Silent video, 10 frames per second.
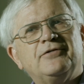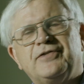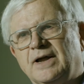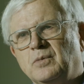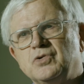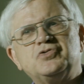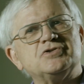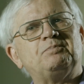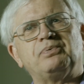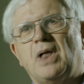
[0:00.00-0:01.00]
thing, which
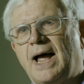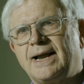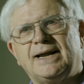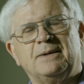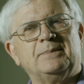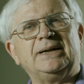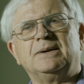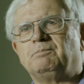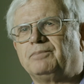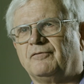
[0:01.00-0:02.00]
was blocking me
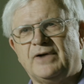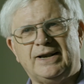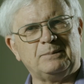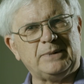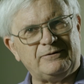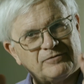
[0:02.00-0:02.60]
and preventing me